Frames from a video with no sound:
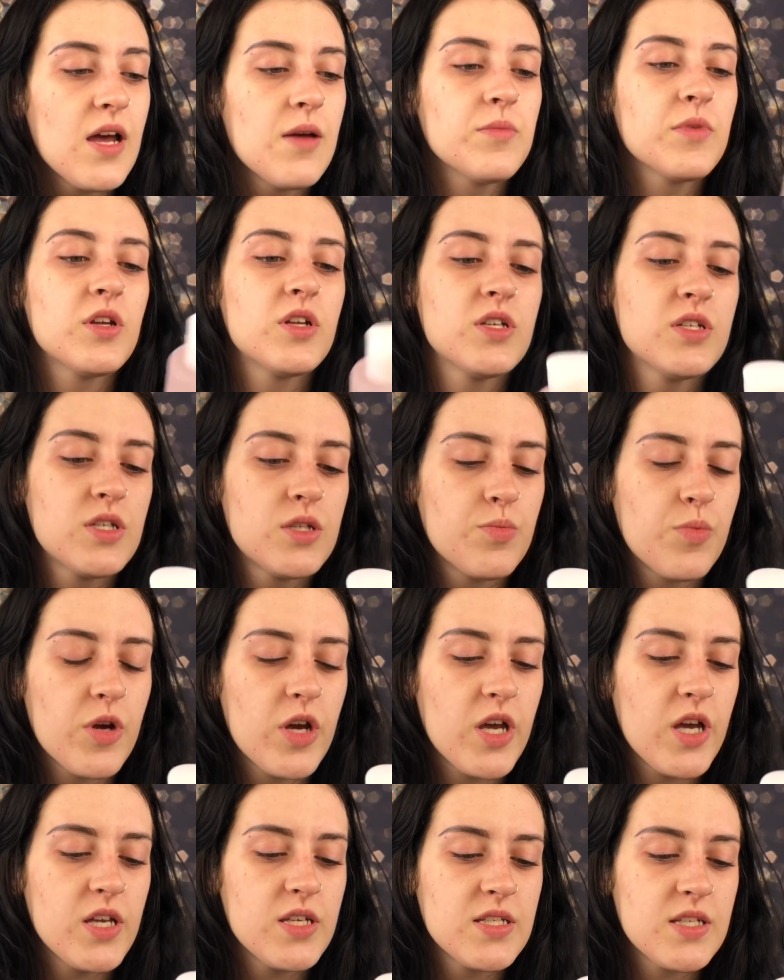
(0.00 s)
I'm gonna
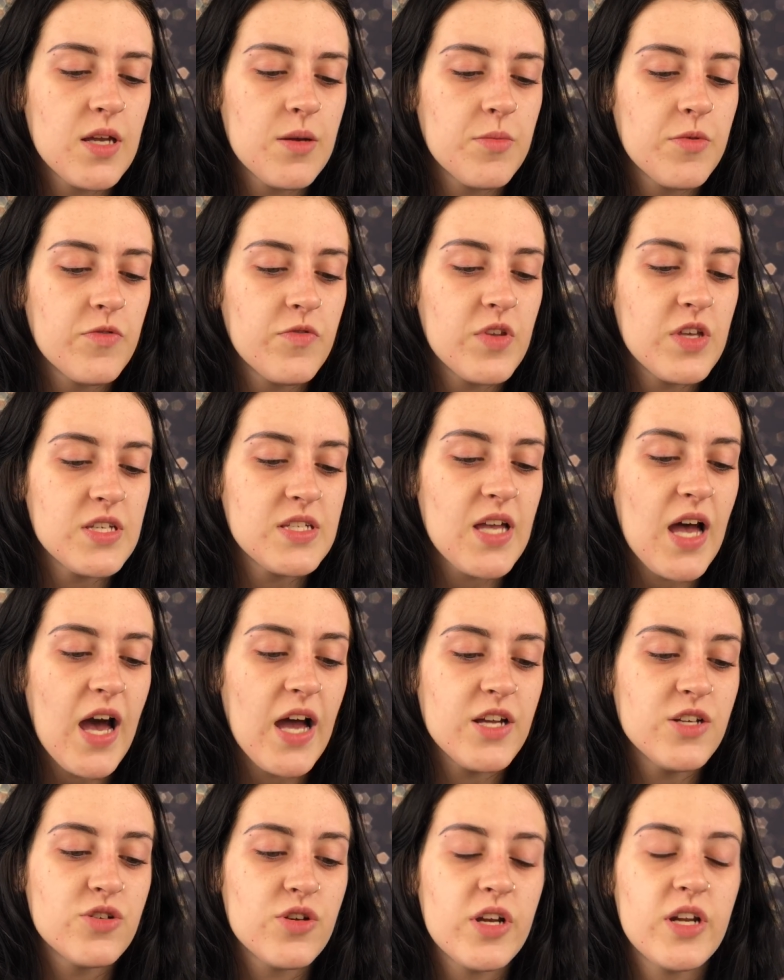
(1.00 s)
spray some of this
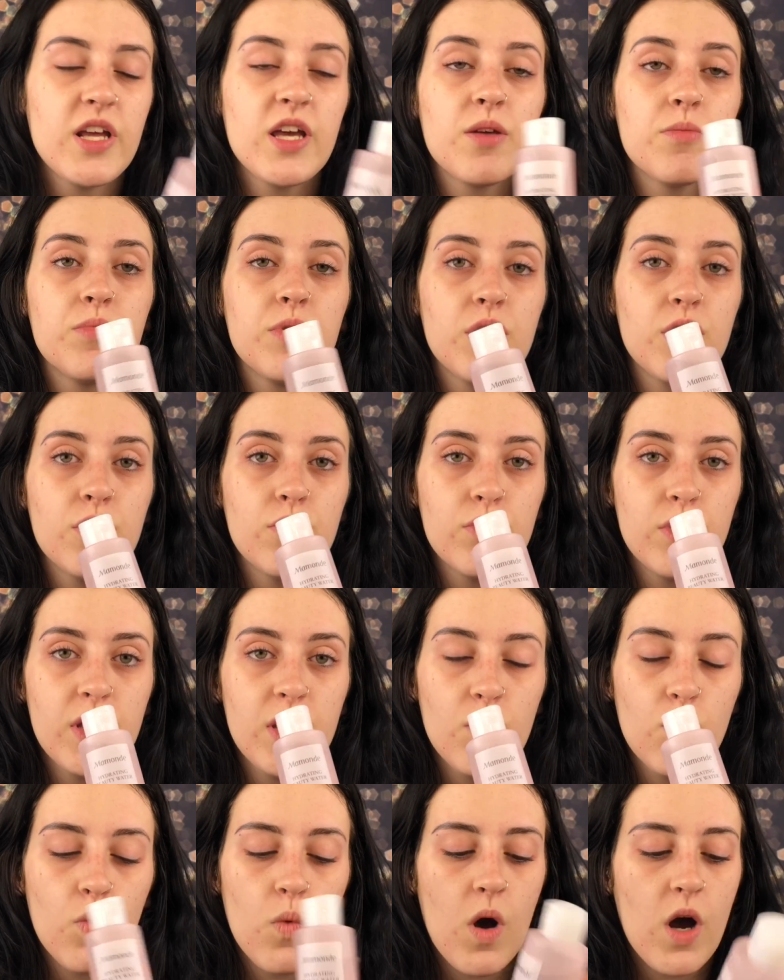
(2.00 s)
hydrating
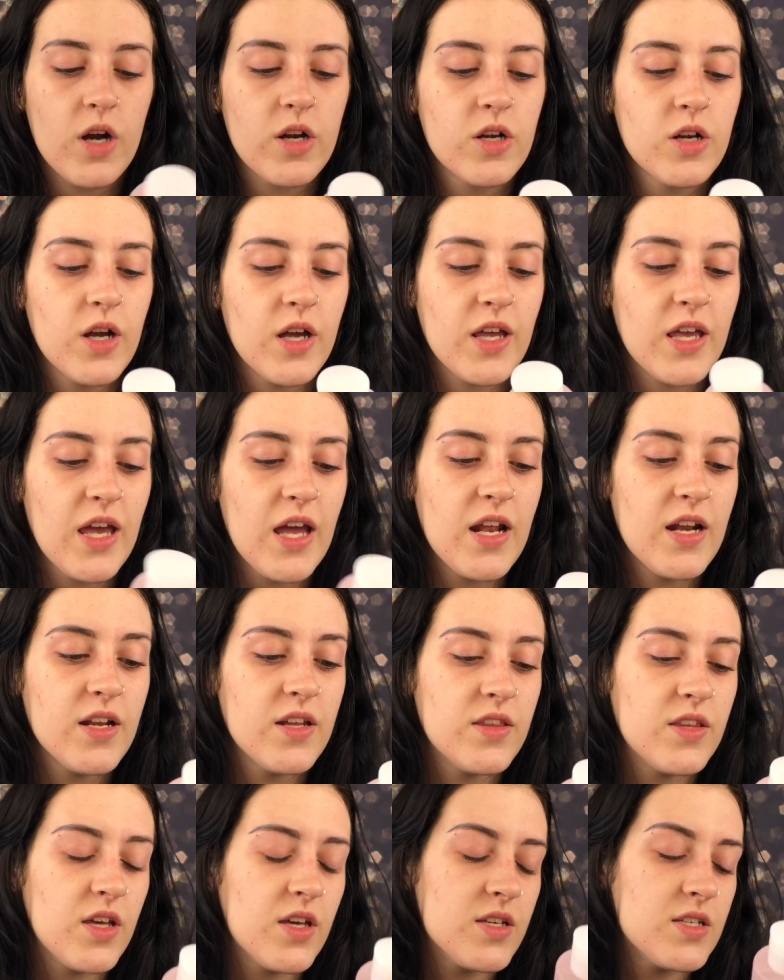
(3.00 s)
beauty water.
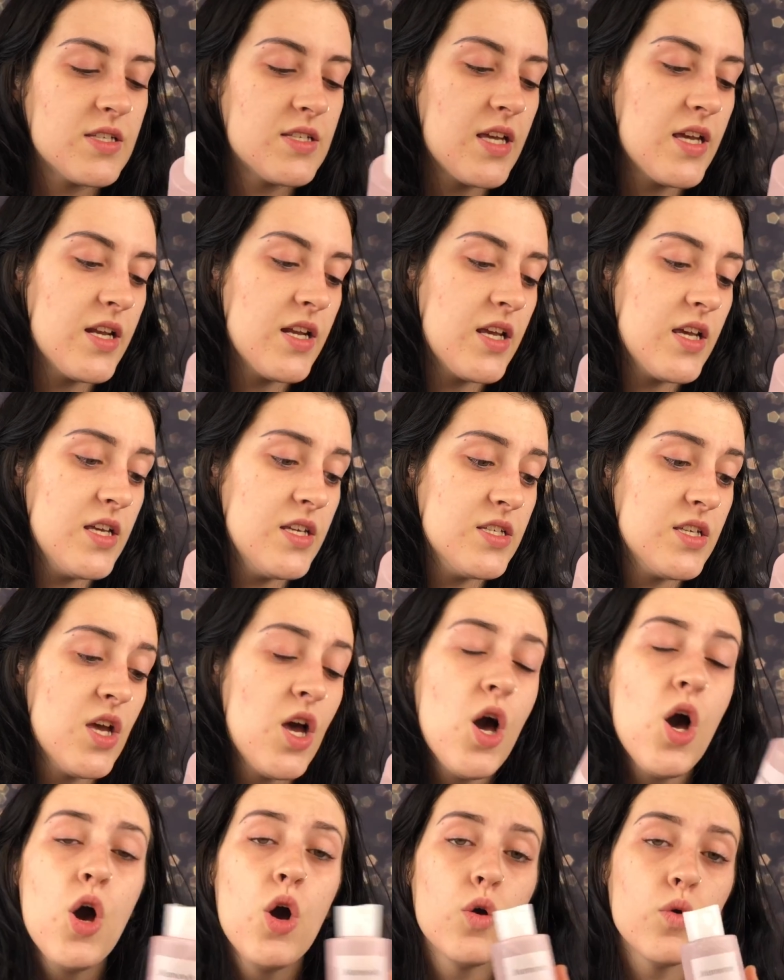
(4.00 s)
Again, the scent is
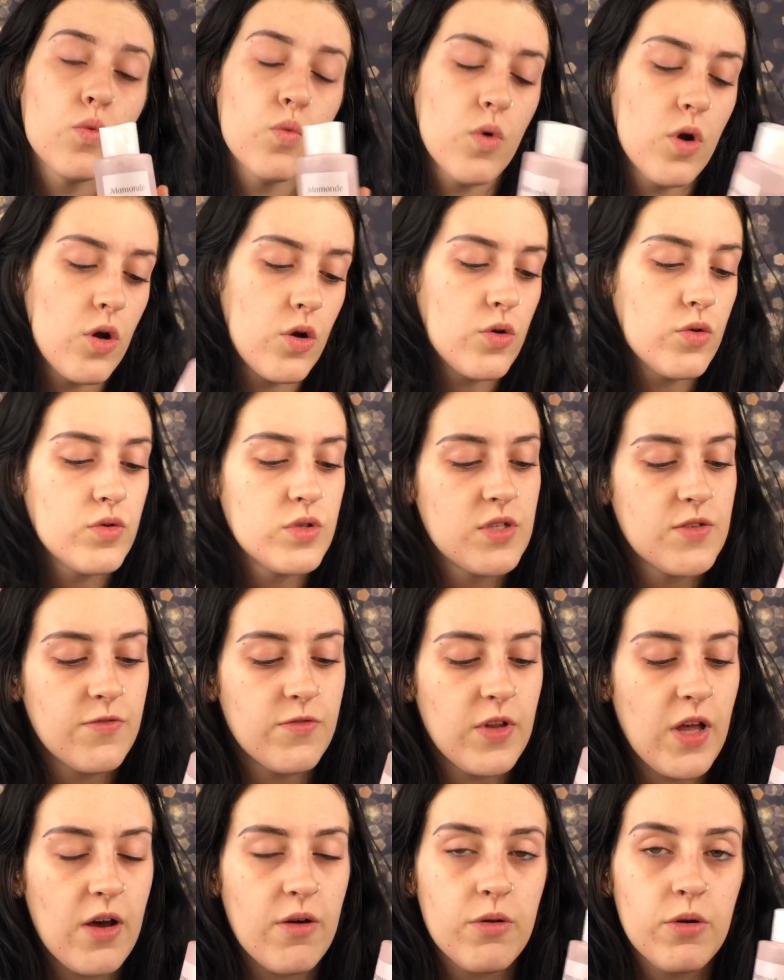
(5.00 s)
Rose,
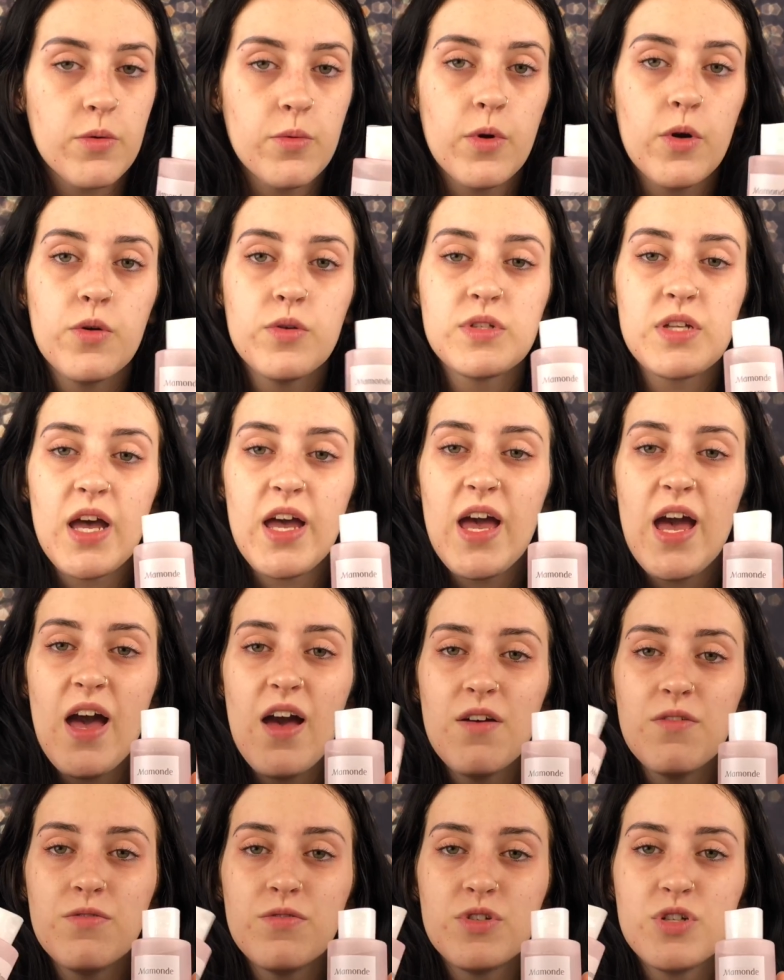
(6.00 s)
Flower Rose. I
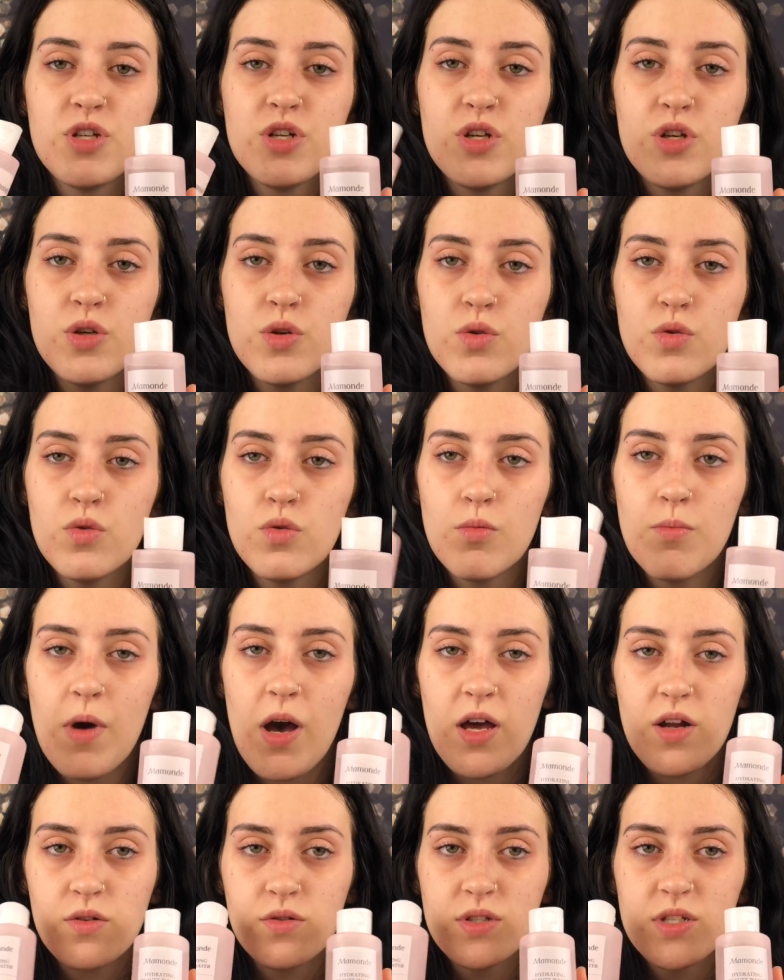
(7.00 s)
have two
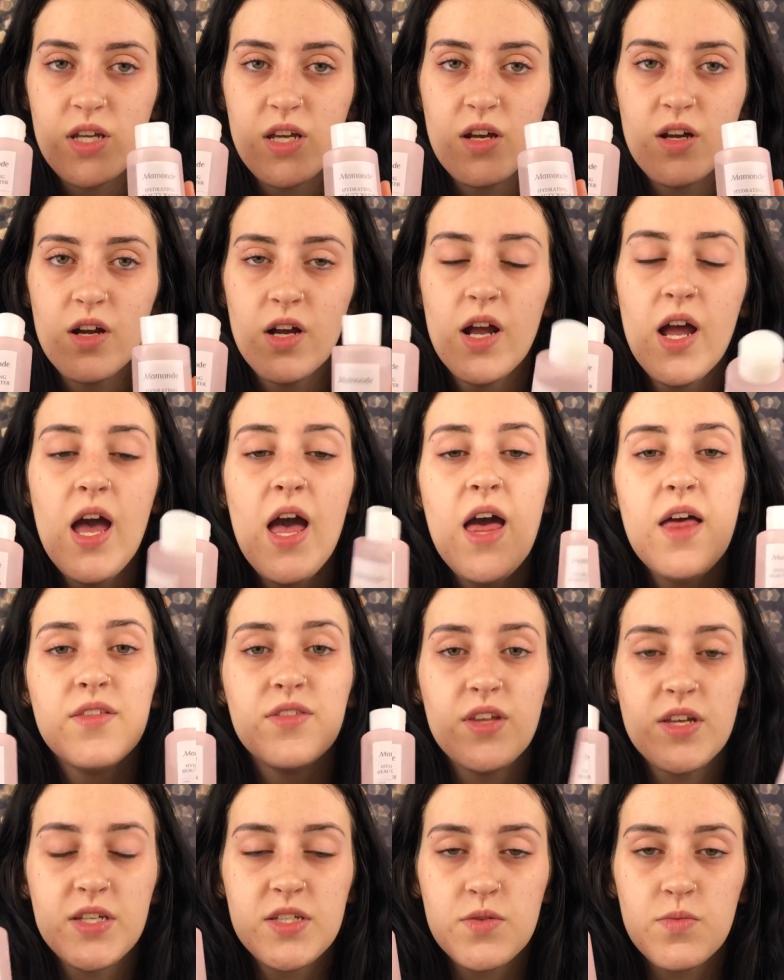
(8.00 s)
bottles here.
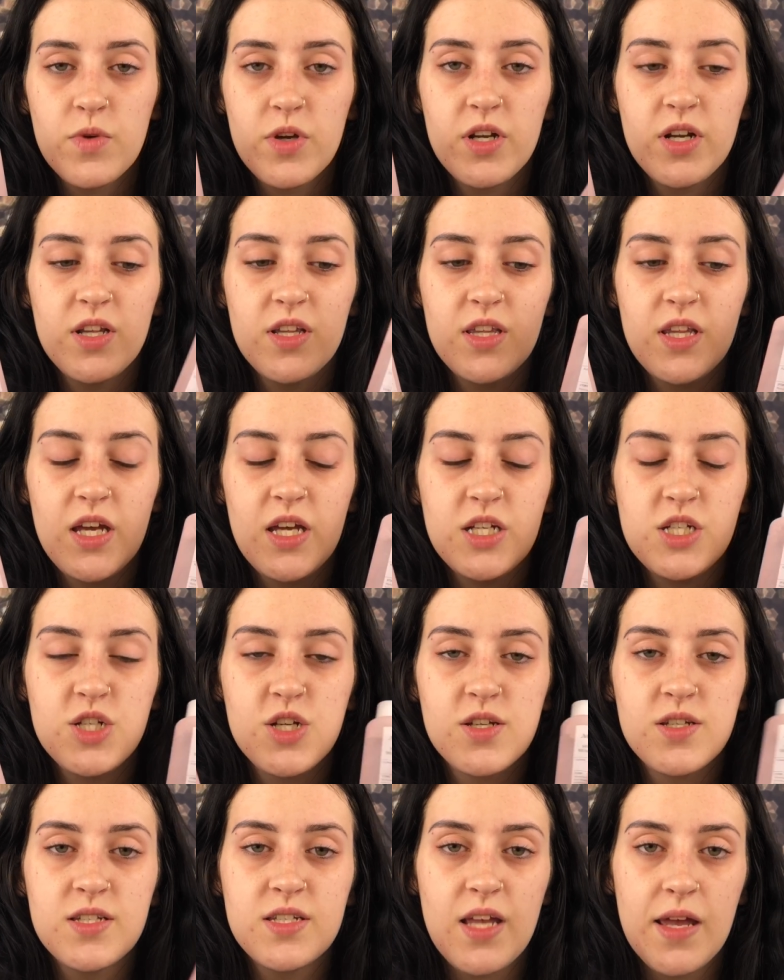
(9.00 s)
This one they
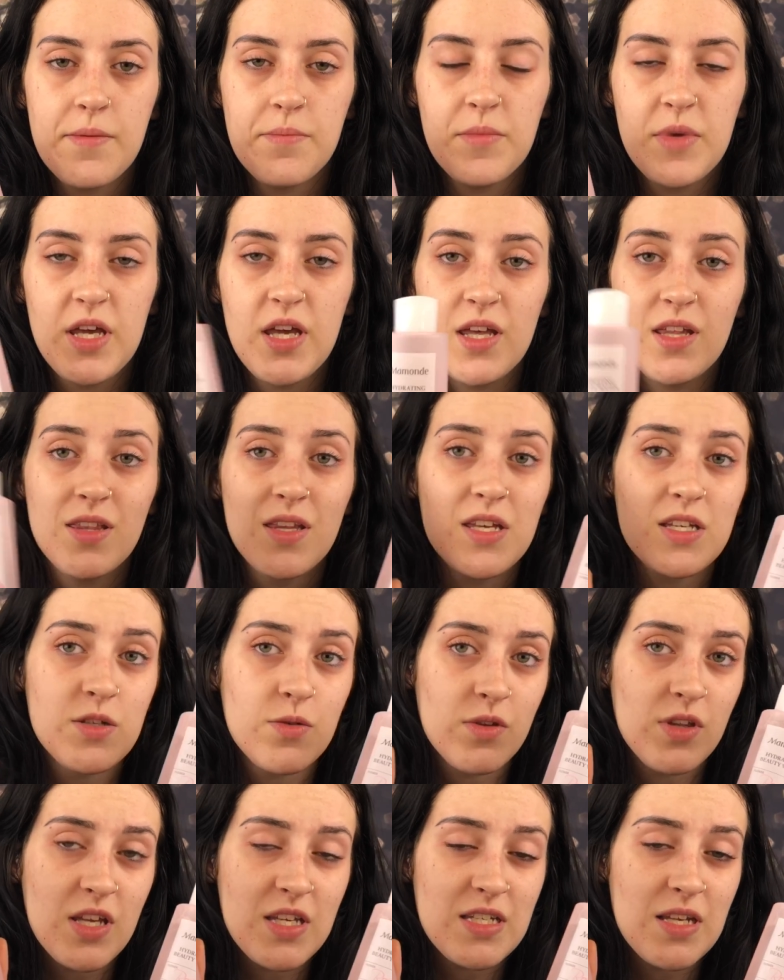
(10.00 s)
just sent me, and this
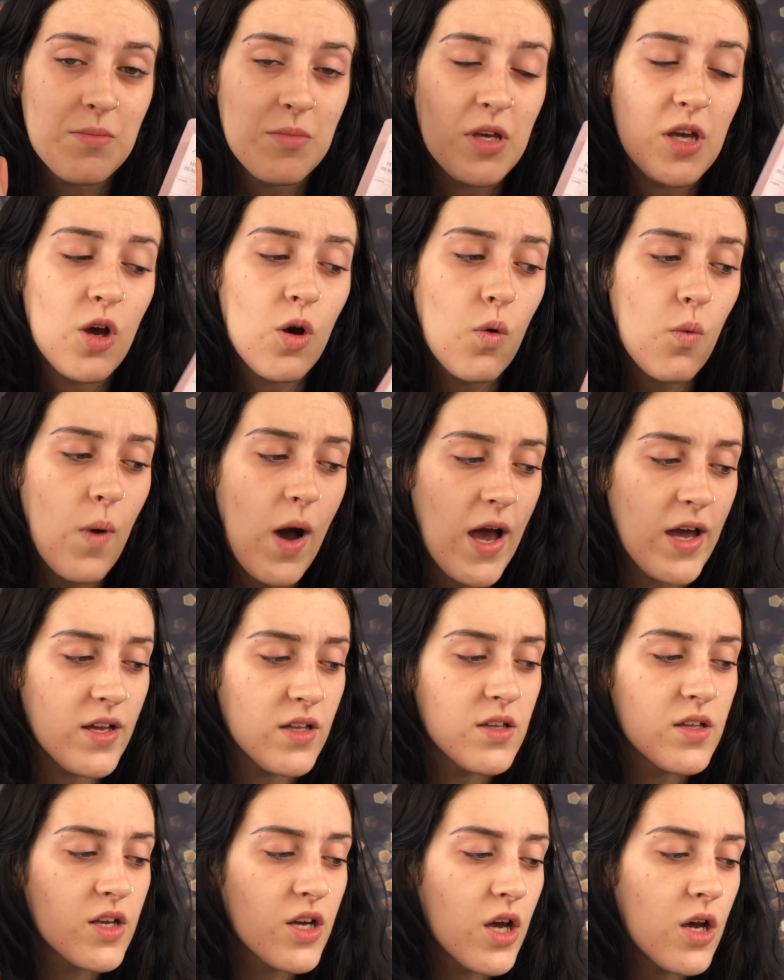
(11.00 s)
one they sent me a
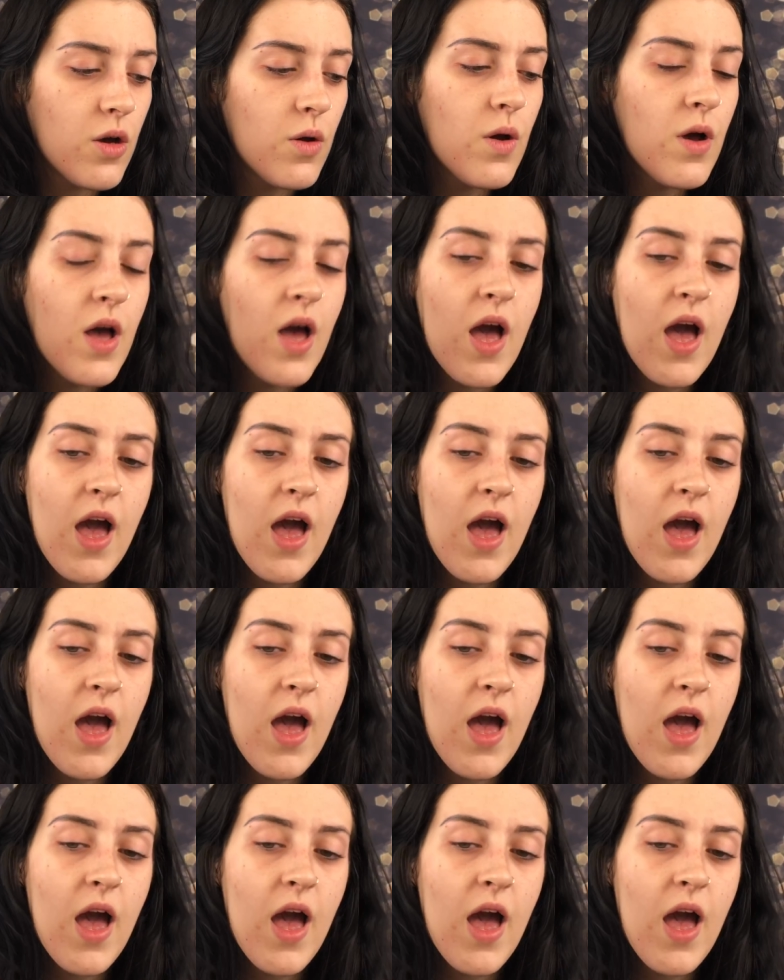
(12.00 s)
while ago.